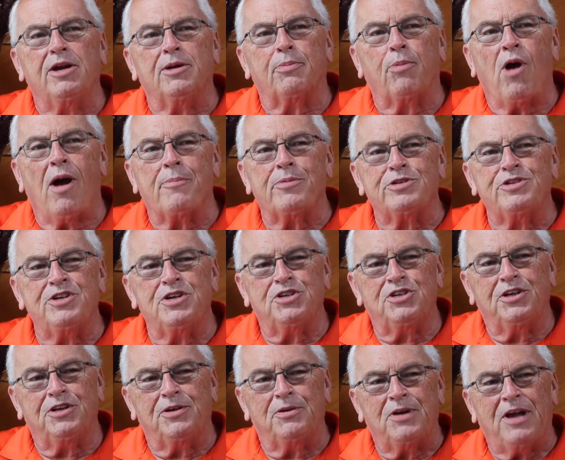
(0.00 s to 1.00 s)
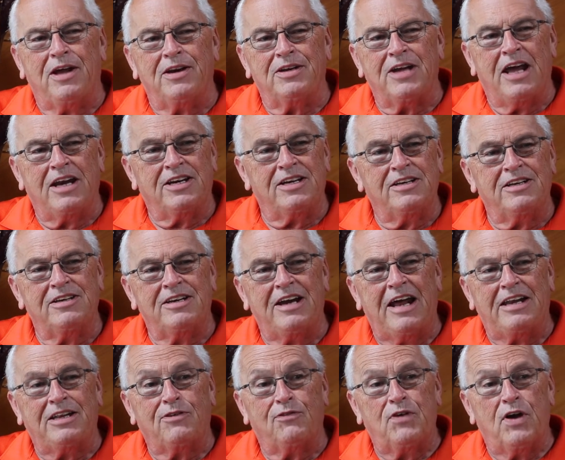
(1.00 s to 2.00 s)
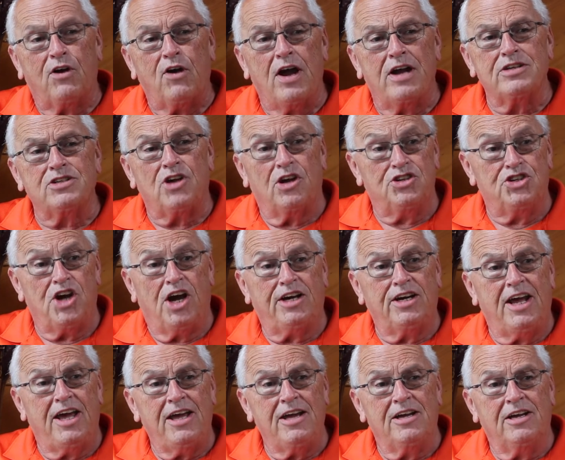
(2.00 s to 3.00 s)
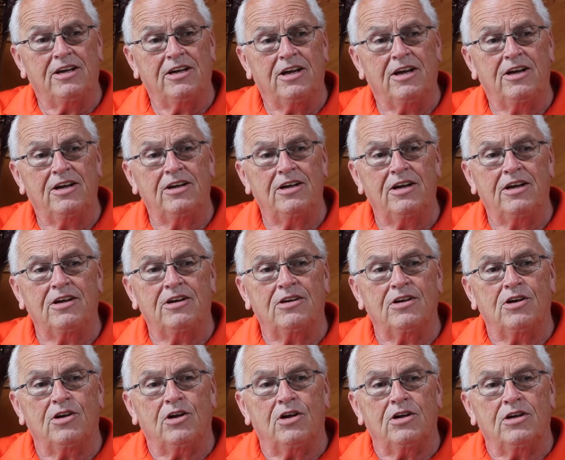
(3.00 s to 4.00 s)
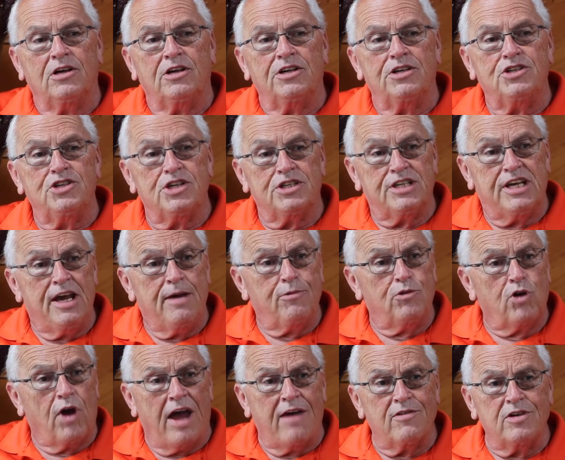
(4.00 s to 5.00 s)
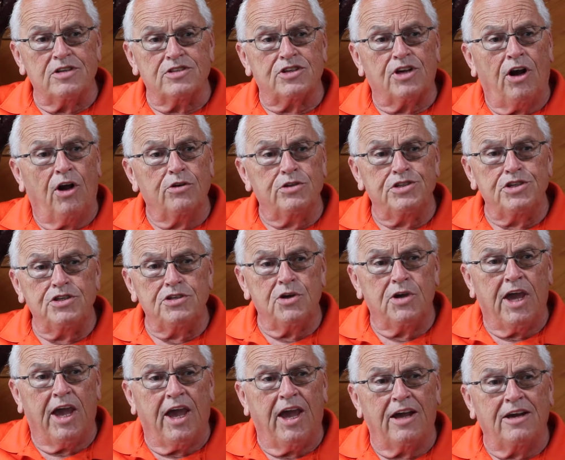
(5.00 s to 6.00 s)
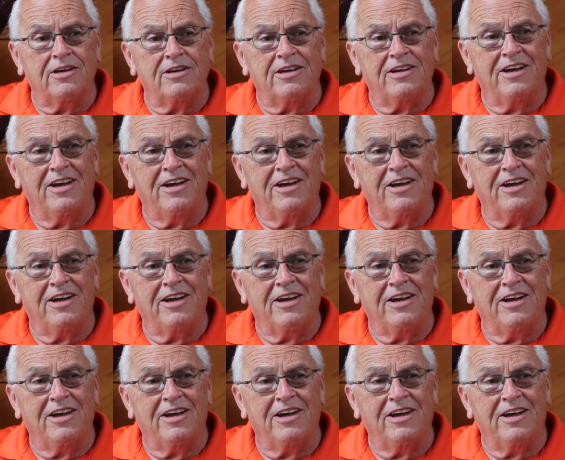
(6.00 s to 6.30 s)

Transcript: proposition at the fairgrounds on Jug Day, just keep driving as close as you can.